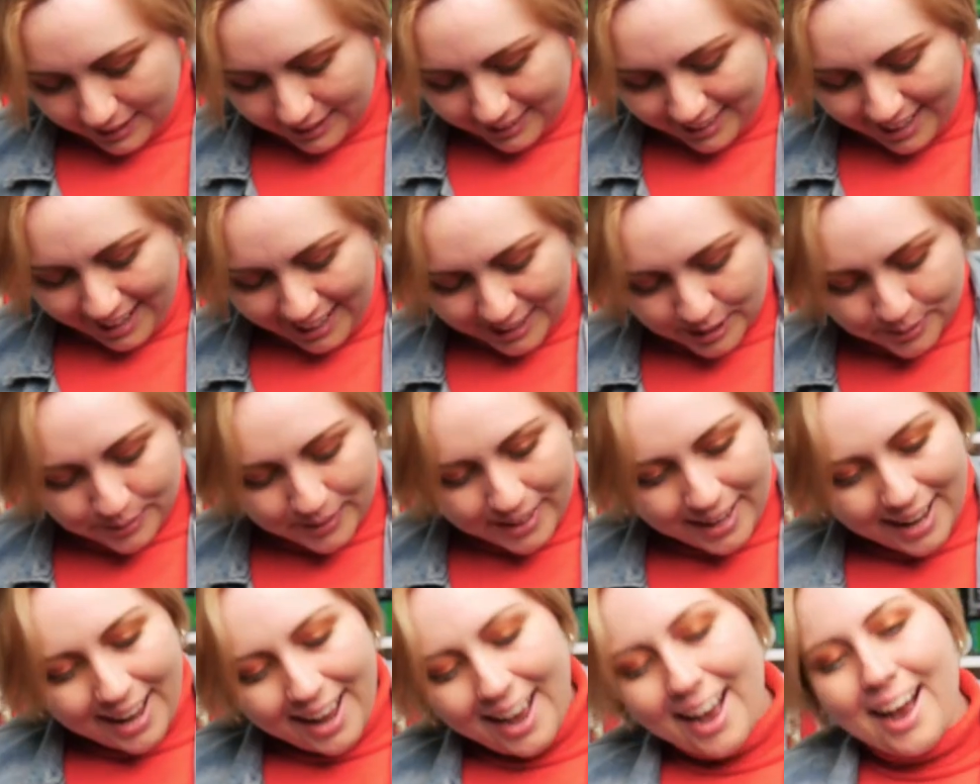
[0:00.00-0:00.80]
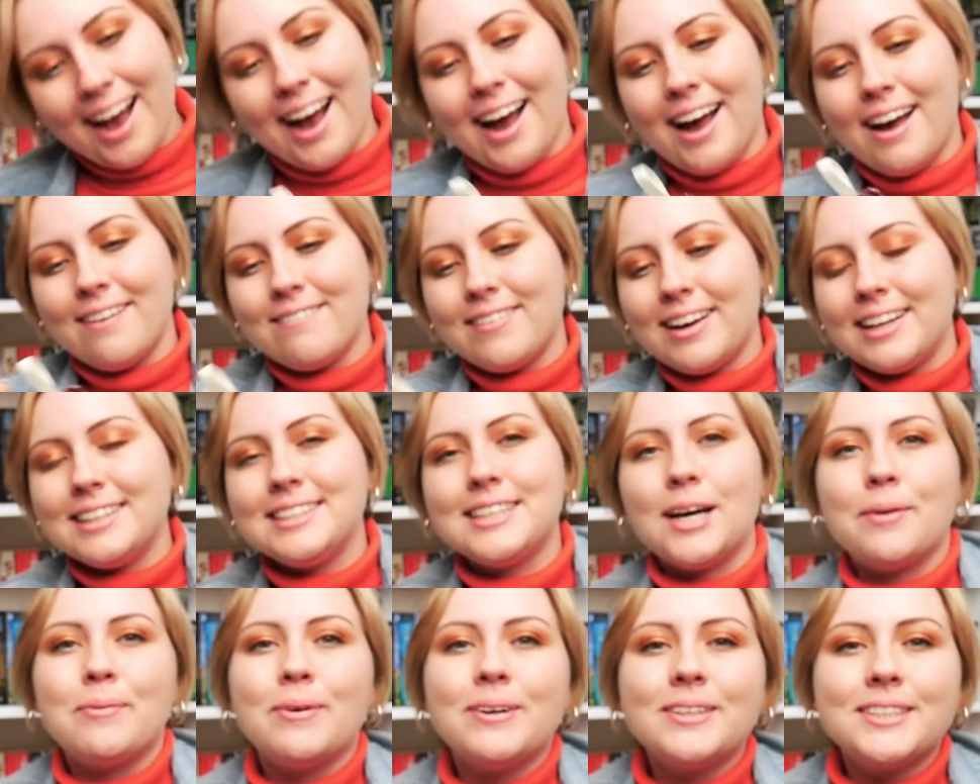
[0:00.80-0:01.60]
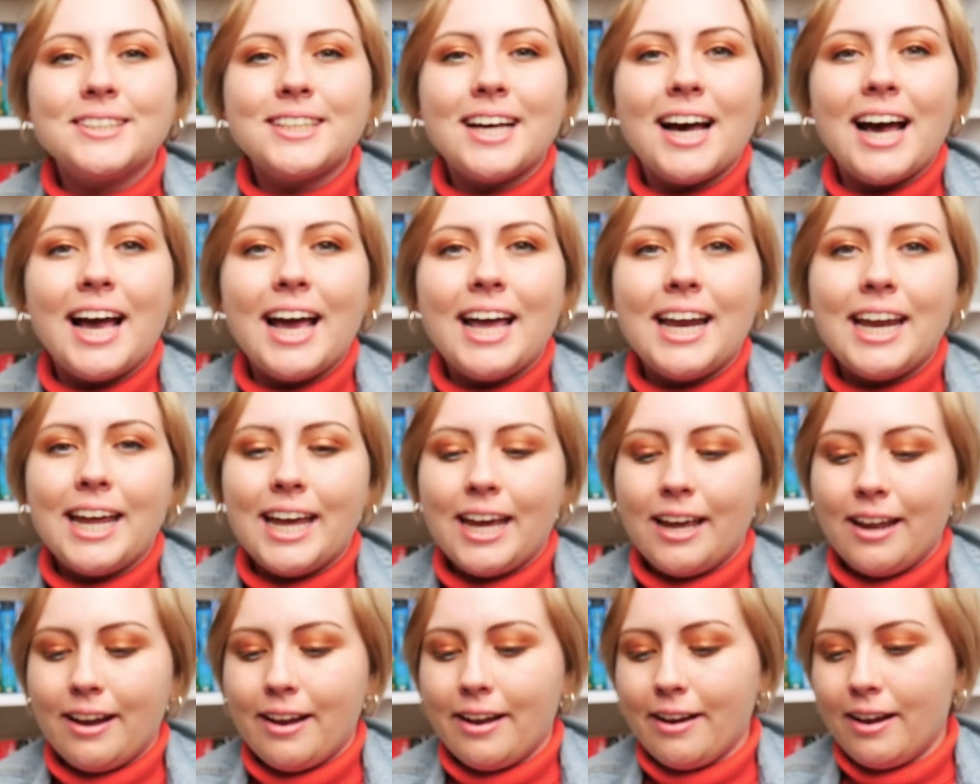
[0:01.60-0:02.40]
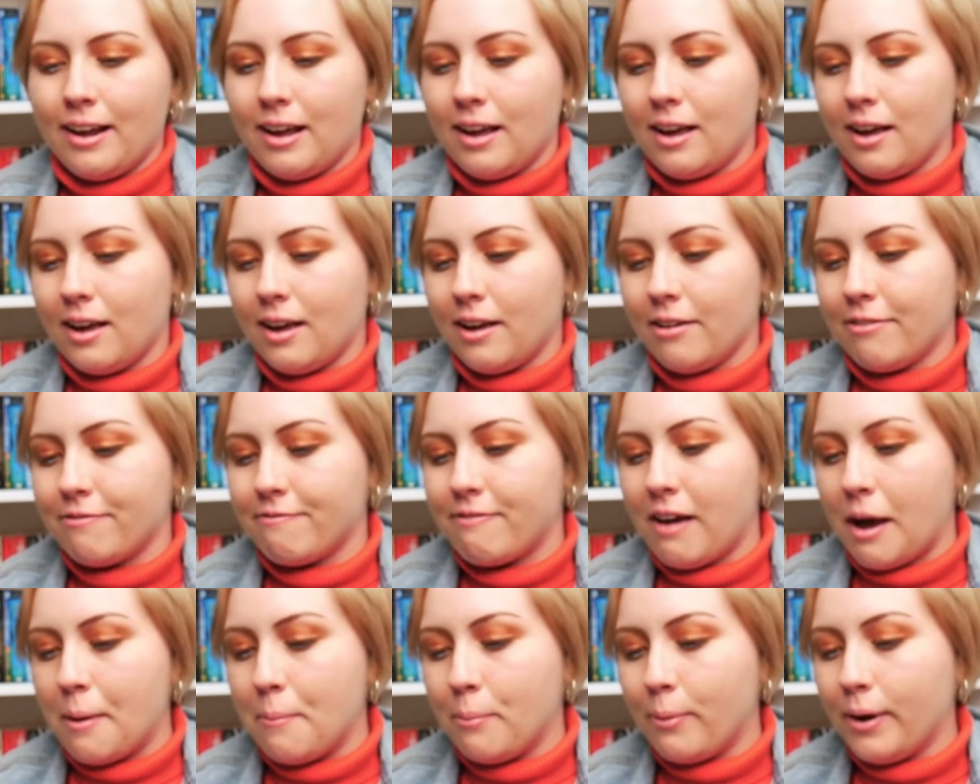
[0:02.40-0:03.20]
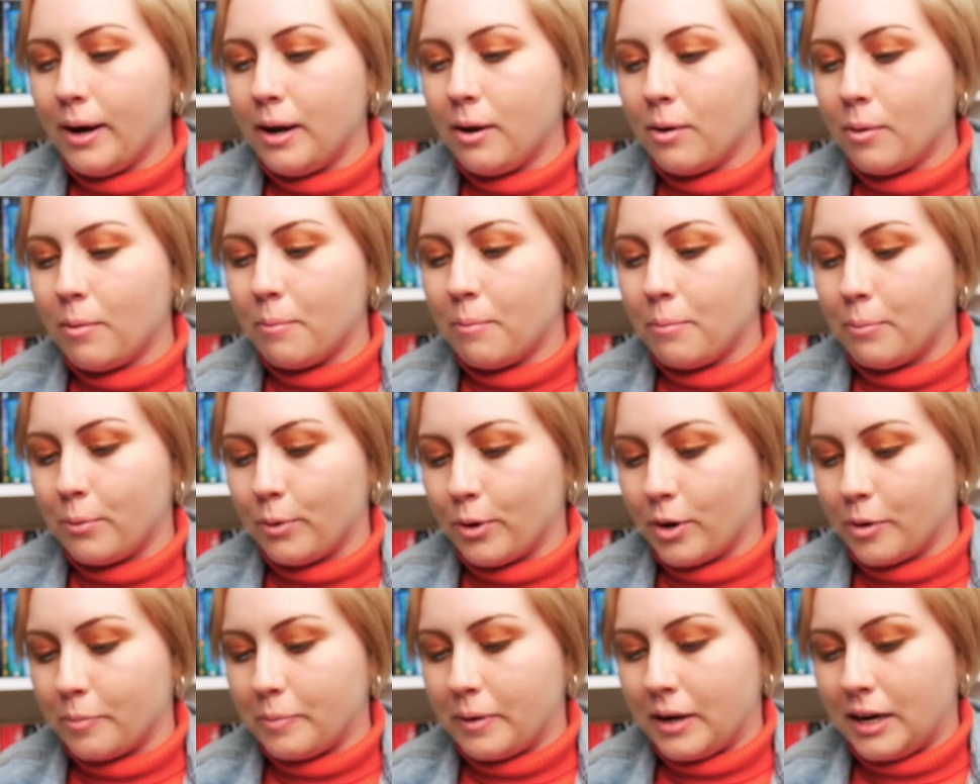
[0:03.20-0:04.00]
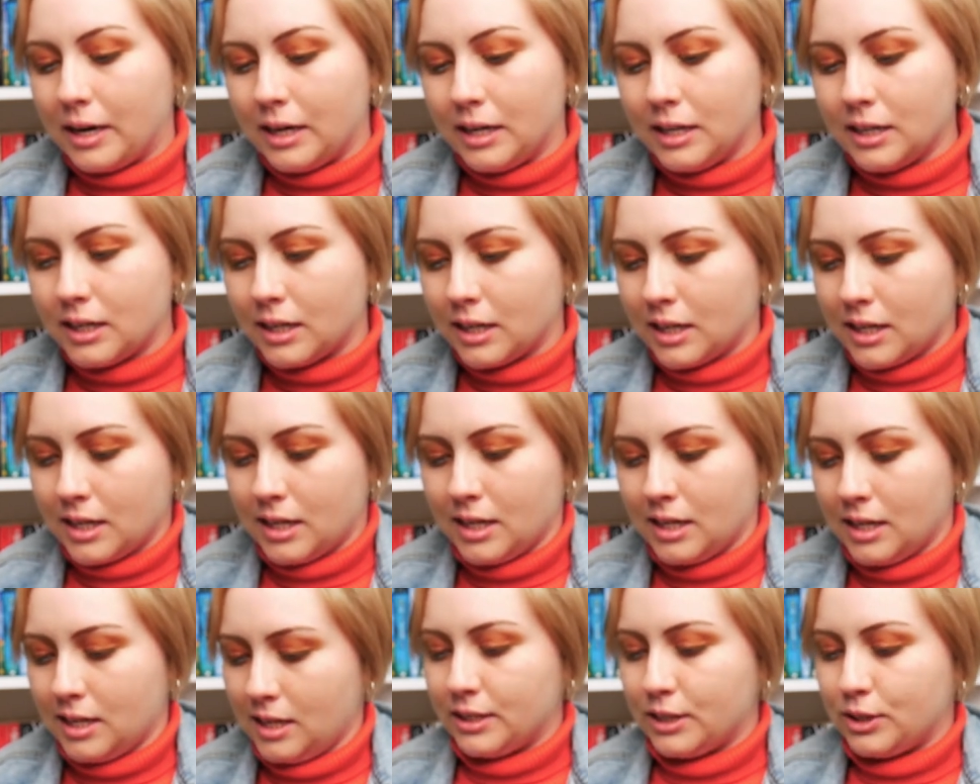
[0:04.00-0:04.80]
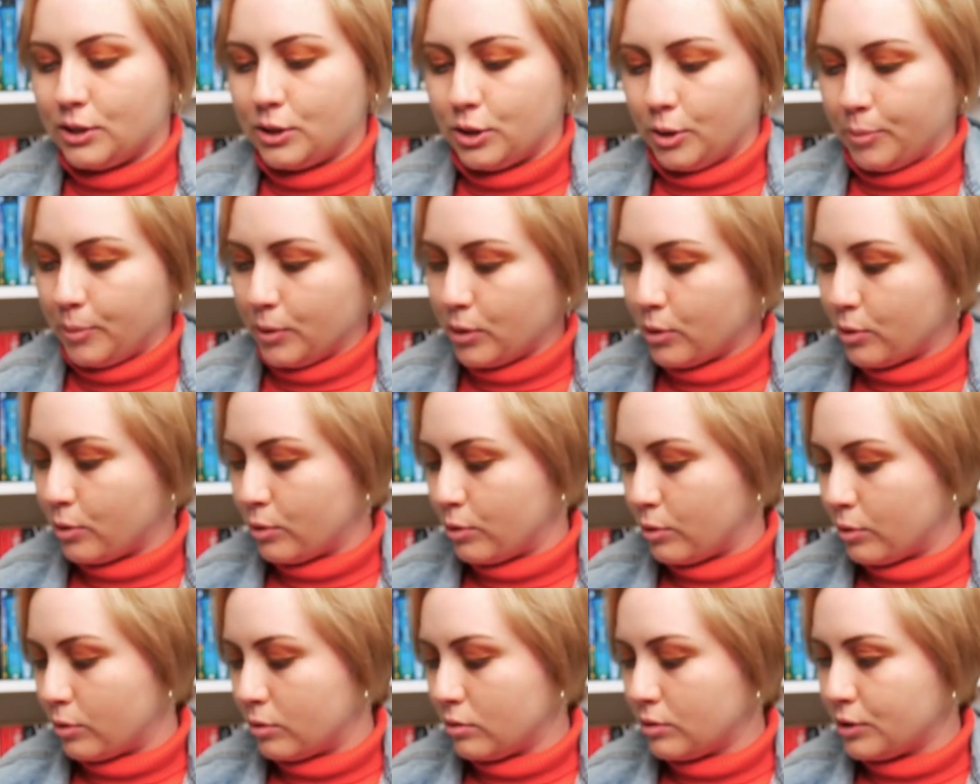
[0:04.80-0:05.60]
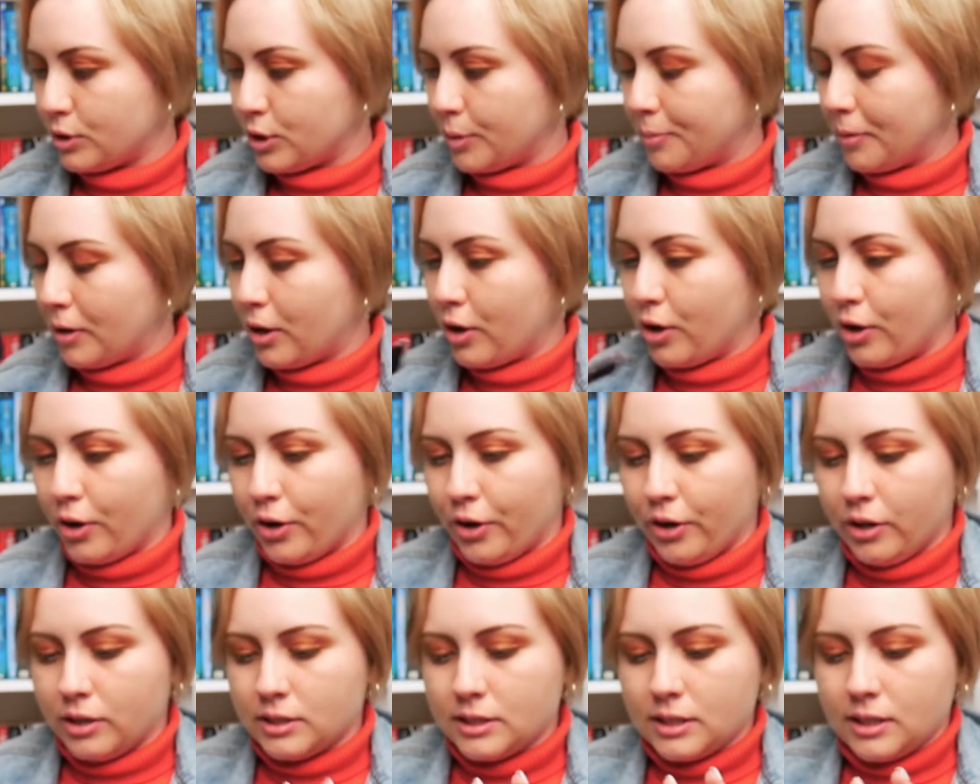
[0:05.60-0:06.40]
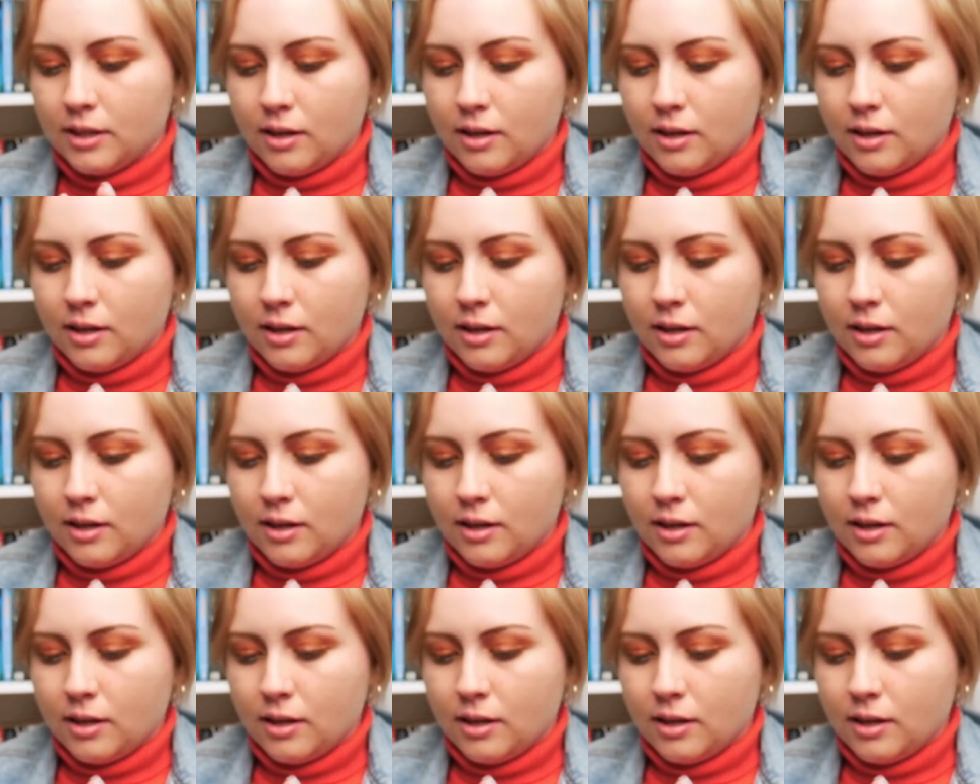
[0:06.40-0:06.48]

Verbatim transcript: Next we have a double-sided uh, fabric bookmark. Just super cool, super cute.